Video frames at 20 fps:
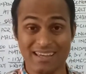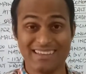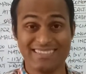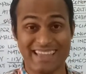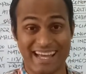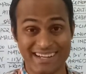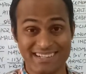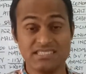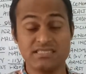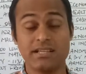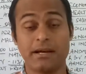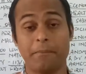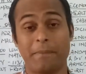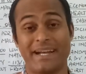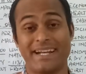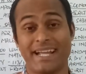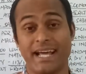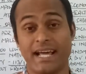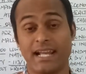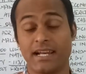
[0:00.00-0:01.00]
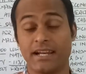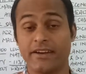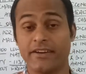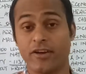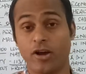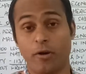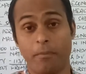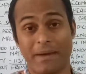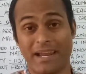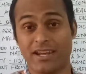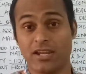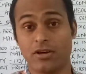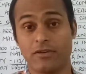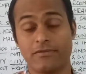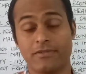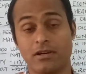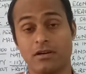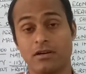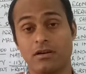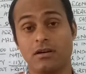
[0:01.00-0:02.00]
And that is the mentality of many
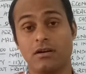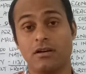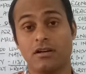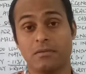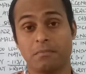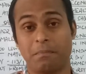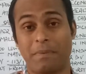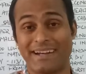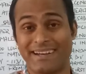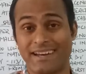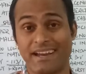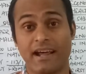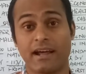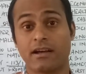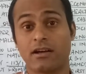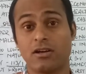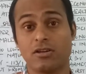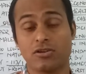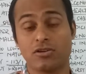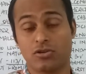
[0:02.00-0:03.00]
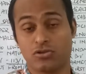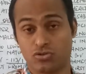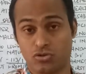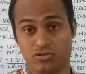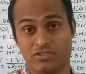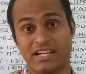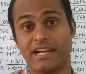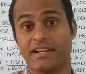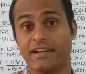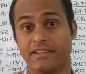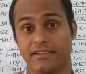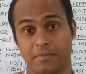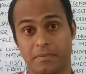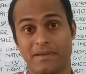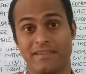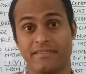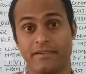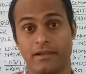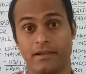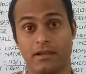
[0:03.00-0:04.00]
of the patriarchal society,
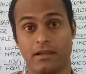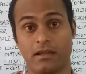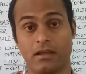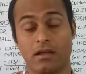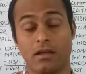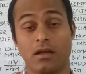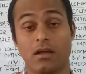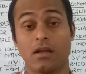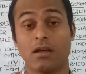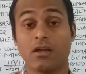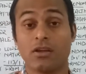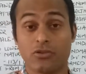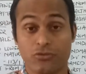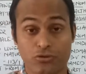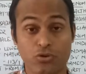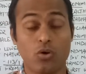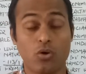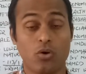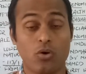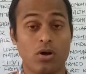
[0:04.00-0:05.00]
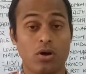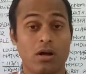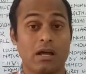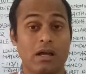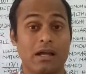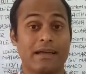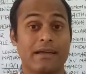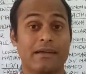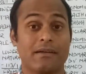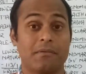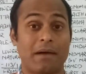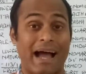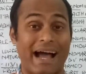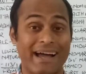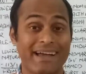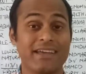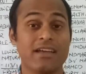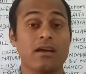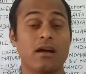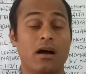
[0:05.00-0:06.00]
especially. So
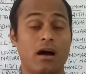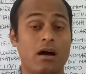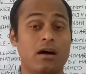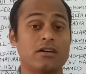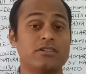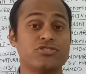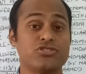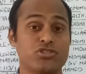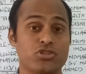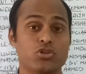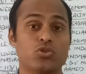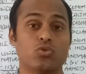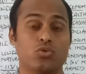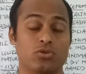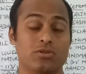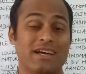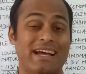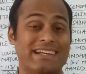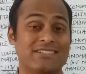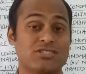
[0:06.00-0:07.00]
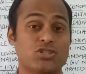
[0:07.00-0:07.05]
I urge you, the